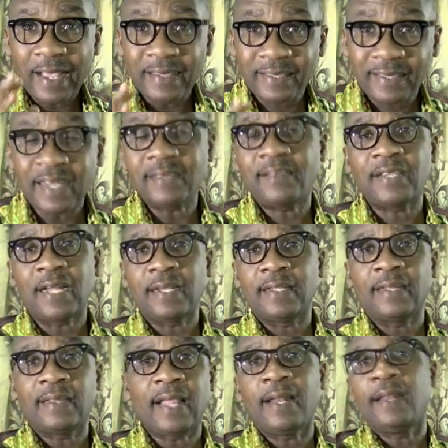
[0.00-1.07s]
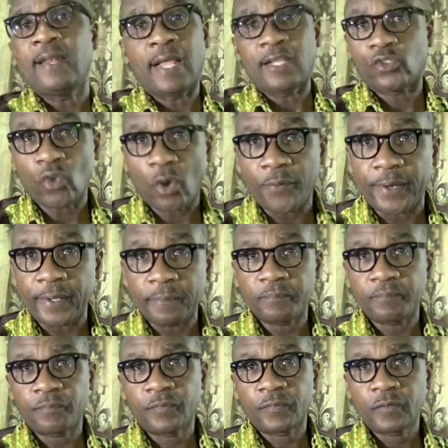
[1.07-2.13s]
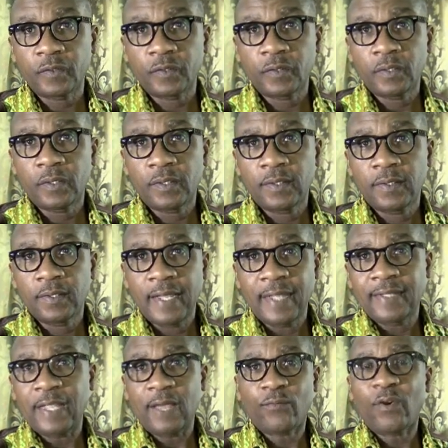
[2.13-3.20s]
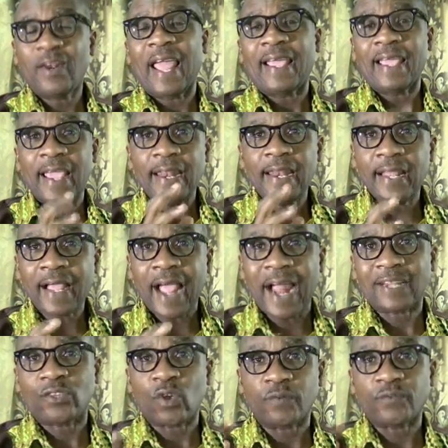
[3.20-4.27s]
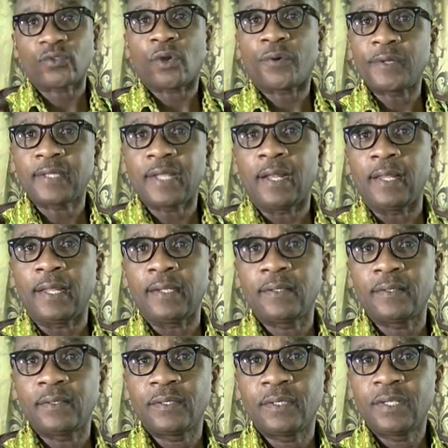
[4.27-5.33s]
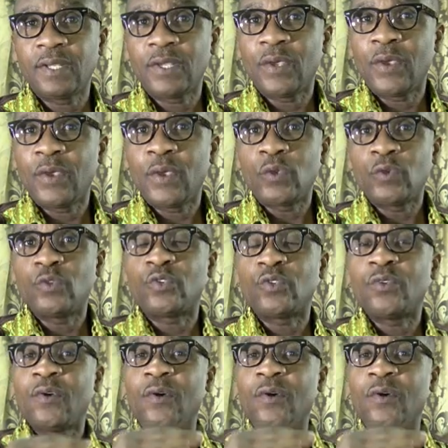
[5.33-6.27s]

essentially telling a story. Therefore, like any art of storytelling, you should